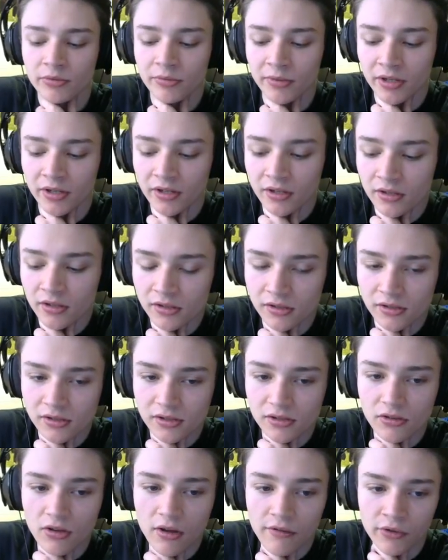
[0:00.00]
per minute
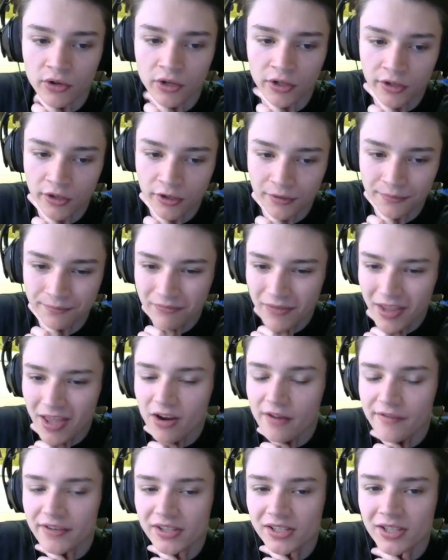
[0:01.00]
is not very good. And
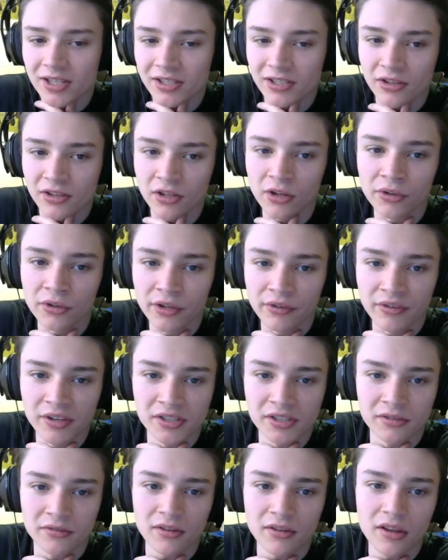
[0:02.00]
obviously that's not the only
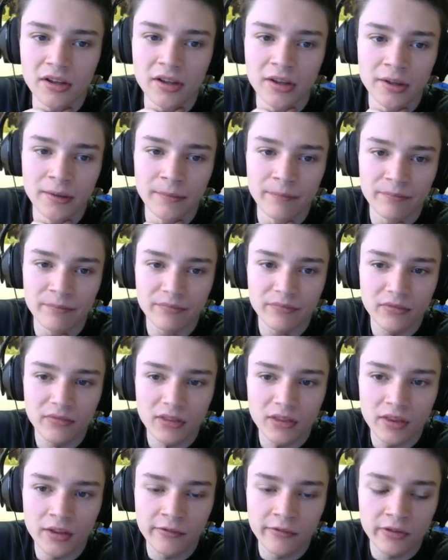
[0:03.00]
reason.
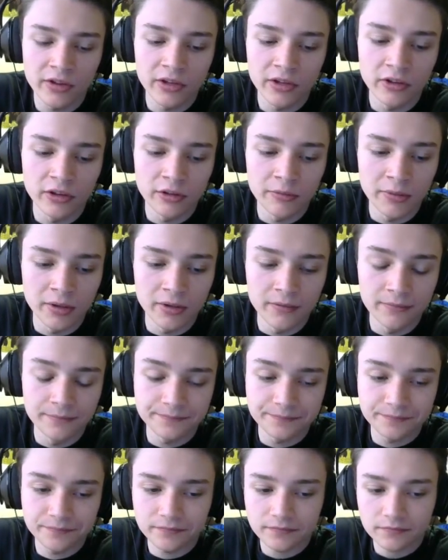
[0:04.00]
They've clearly been
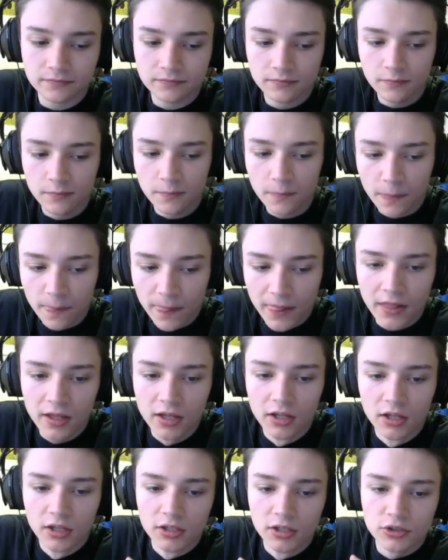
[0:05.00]

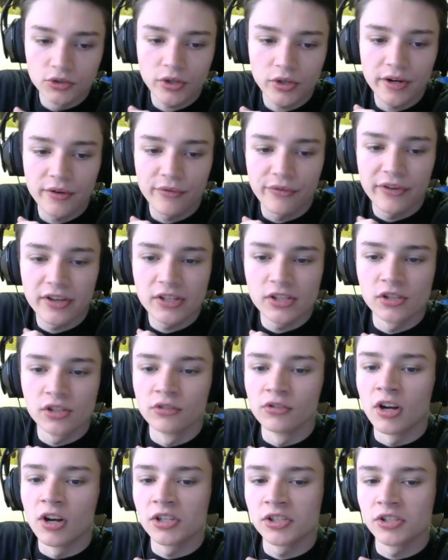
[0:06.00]
trying to fix their
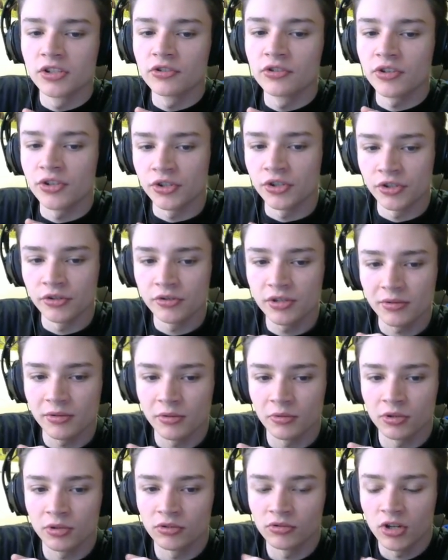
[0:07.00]
roster, trying to do something
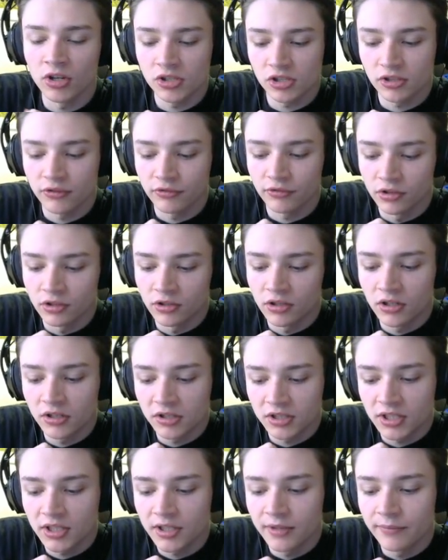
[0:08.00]
with the roster for a long
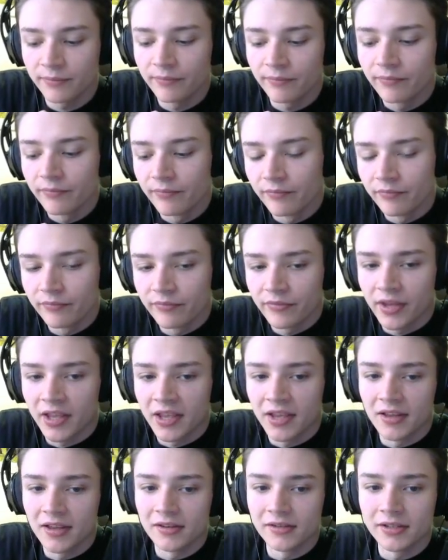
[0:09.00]
time.
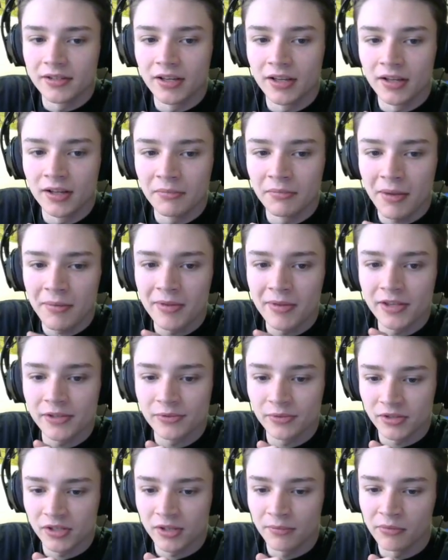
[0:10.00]
And maybe this
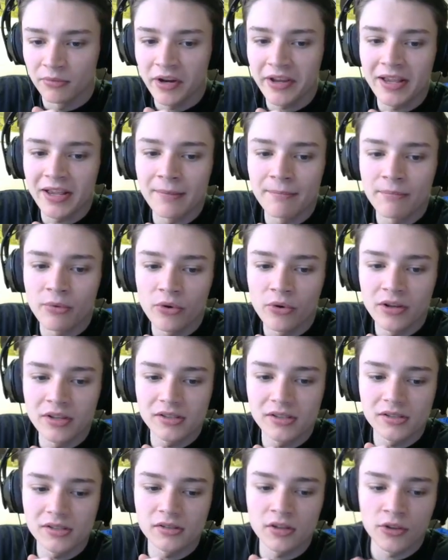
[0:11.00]
was the breaking
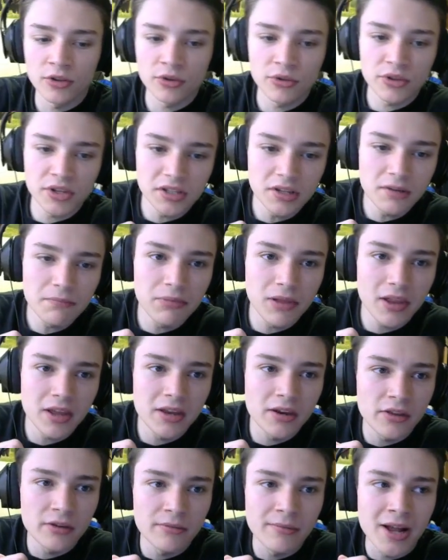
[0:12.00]
point. Although they did play
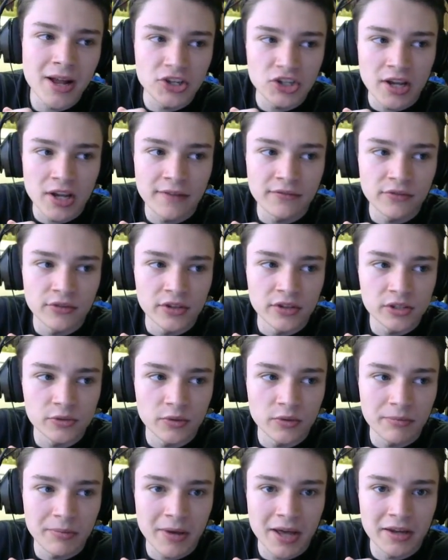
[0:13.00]
another match after this
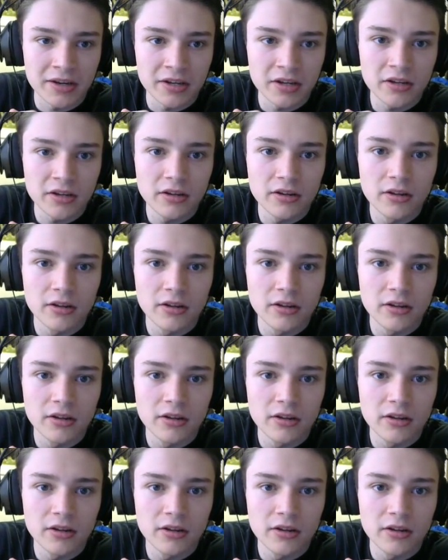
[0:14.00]
with Patty.